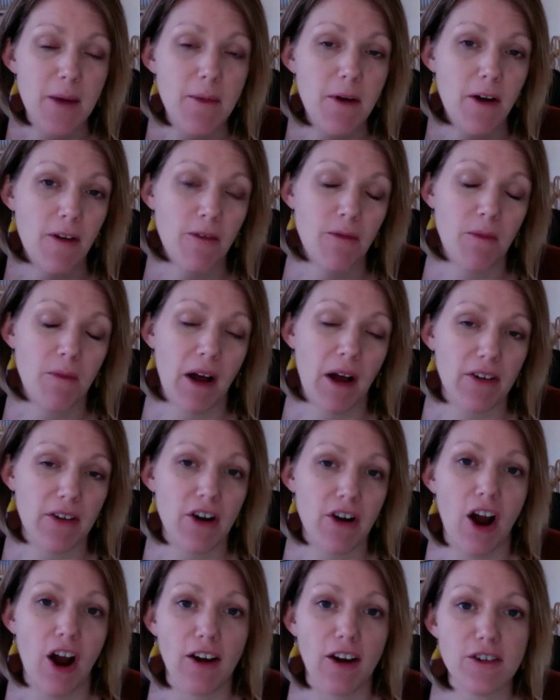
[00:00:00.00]
of Modern
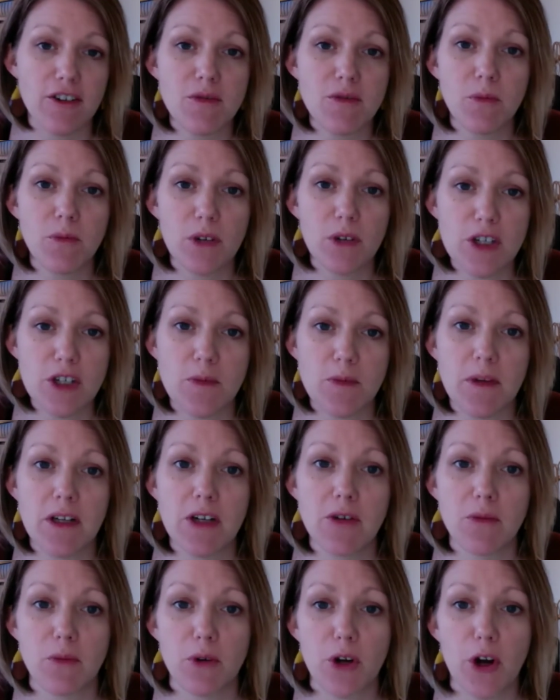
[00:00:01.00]
Art's Richmond
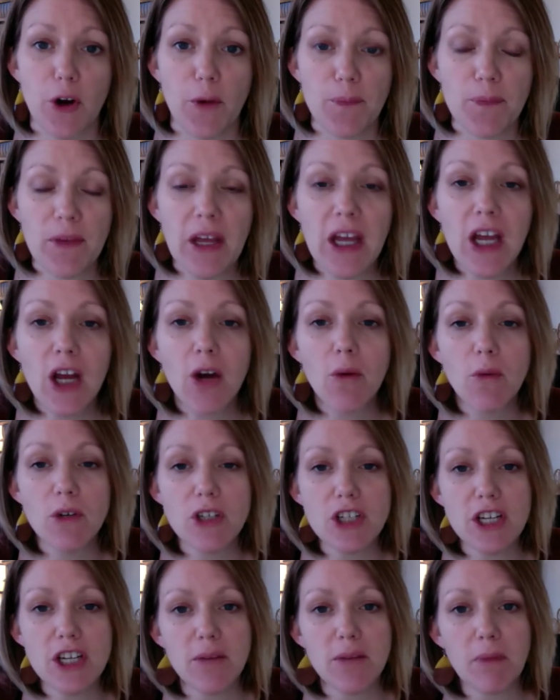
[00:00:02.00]
Room, which
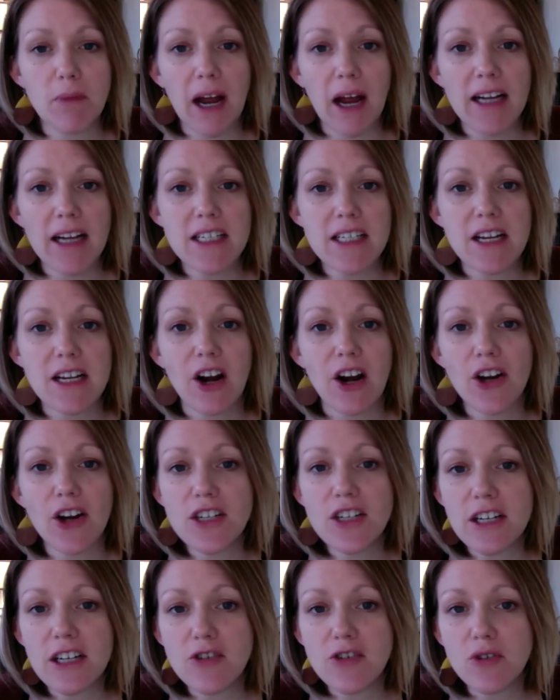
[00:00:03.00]
combines an
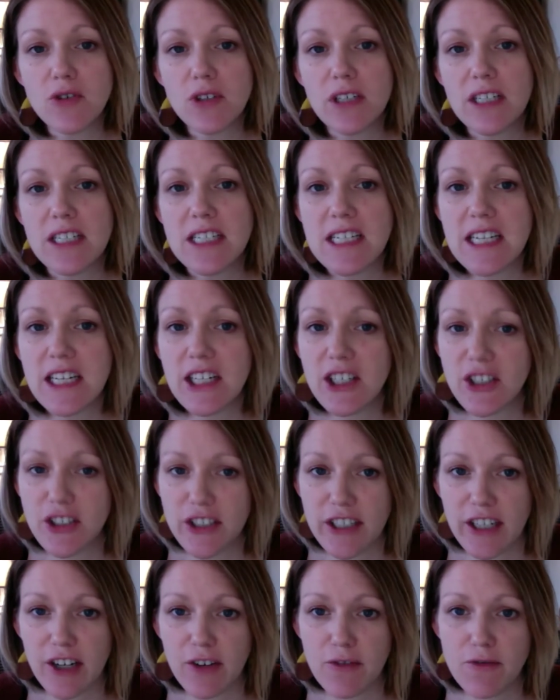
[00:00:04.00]
architectural
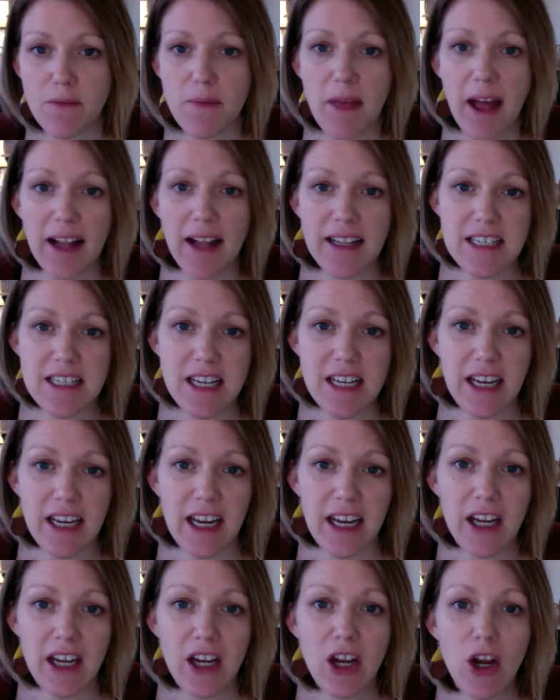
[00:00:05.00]
interior from that
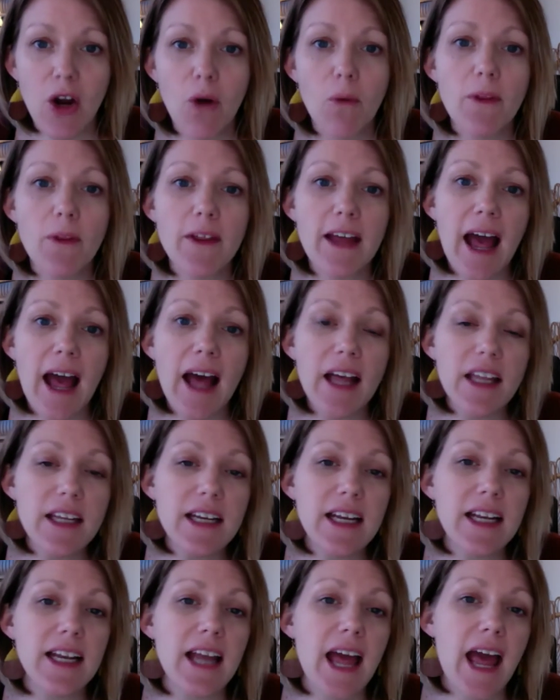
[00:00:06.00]
city with the
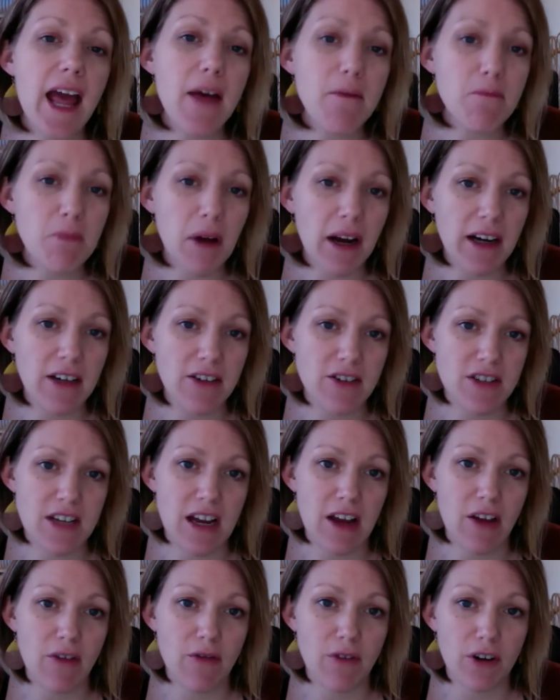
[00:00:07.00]
elegant
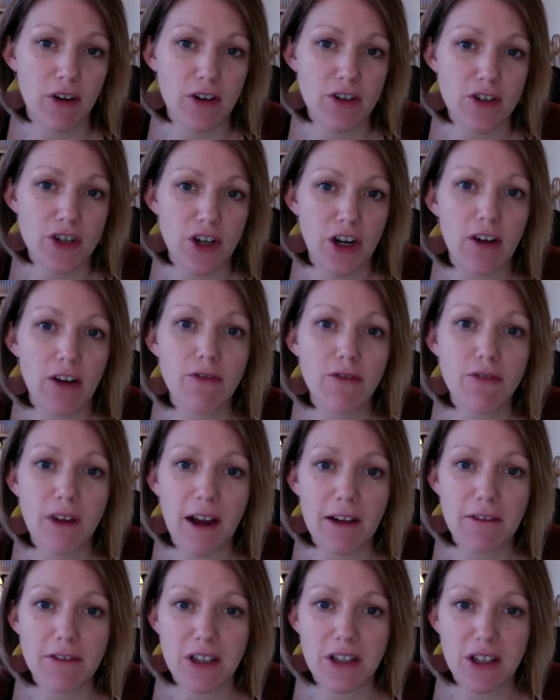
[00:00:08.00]
Empire-style furniture of Fife
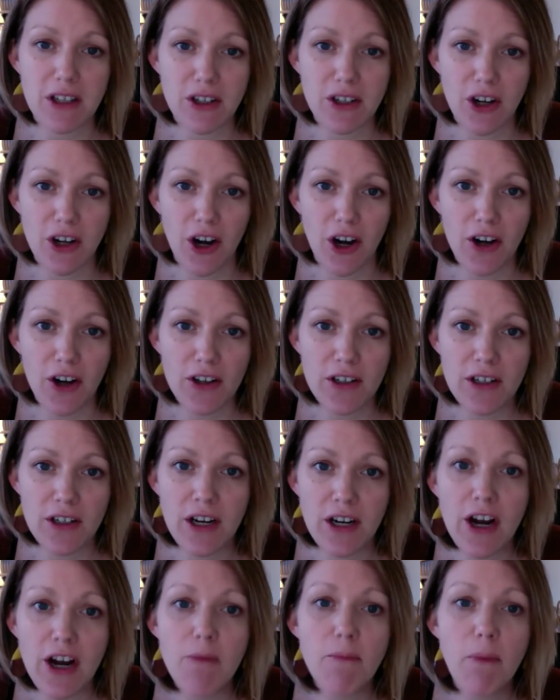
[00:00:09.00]
and Lanier,
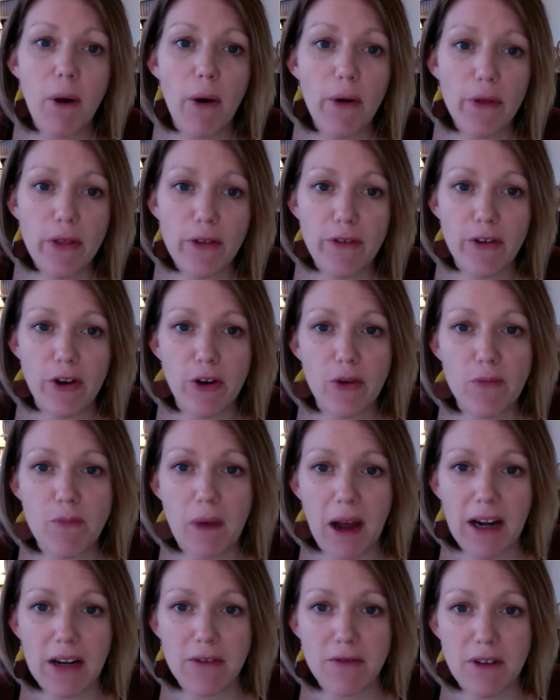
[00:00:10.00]
both of whom
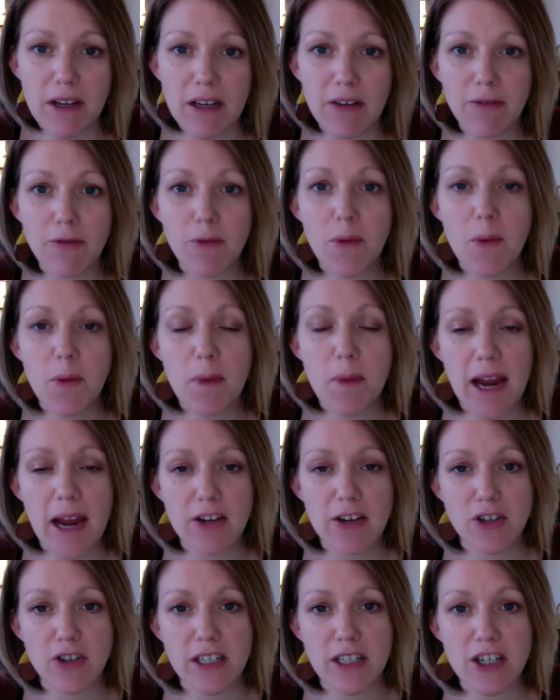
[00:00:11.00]
benefited from the
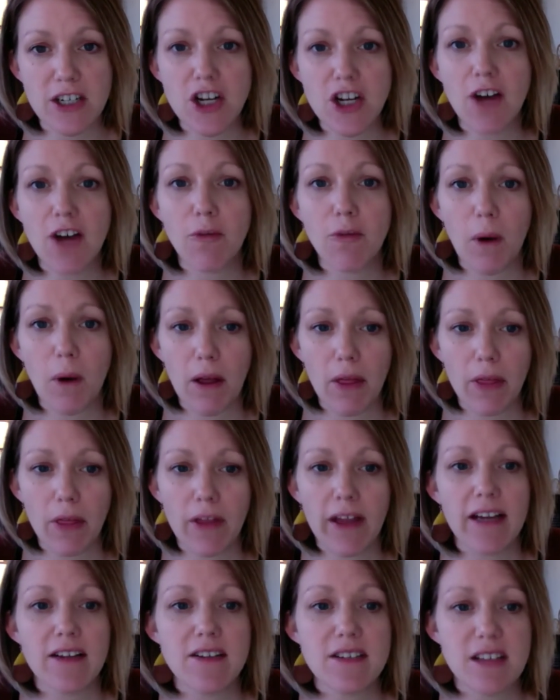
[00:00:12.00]
patronage of wealthy
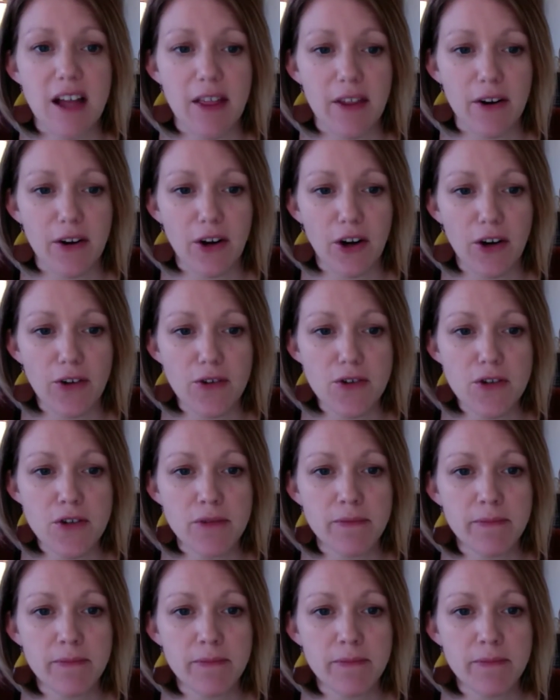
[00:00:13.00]
Southerners.